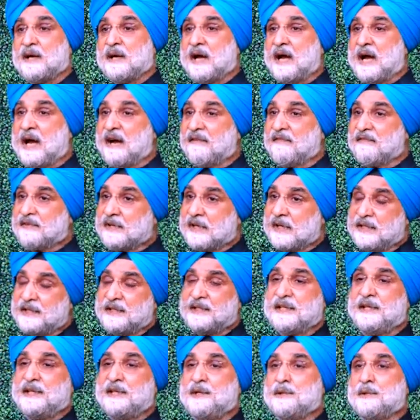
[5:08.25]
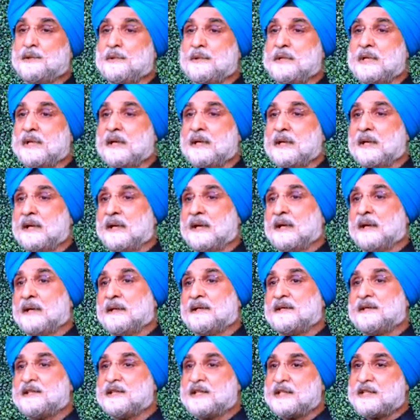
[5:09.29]
have continued
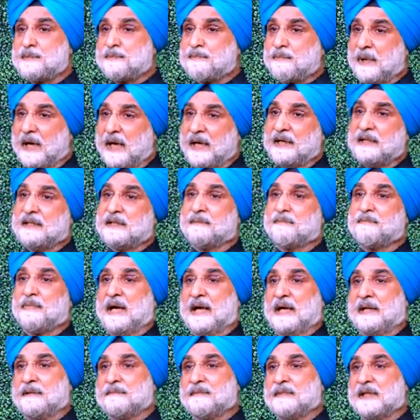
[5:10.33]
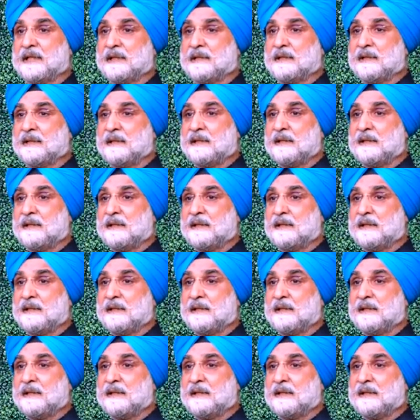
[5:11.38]
despite the pandemic